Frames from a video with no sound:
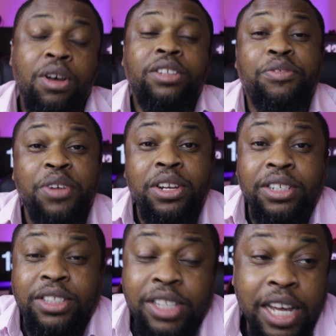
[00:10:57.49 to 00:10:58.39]
what's the
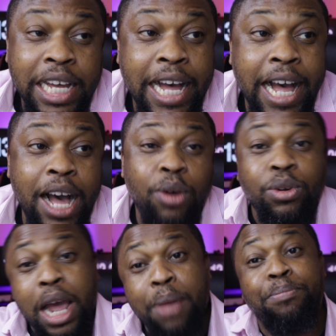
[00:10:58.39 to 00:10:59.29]
verdict here?
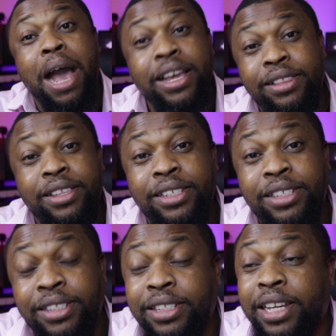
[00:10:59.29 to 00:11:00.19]
Would I buy
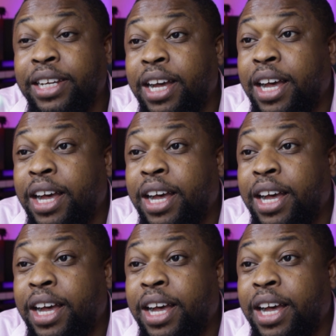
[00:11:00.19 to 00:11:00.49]
this?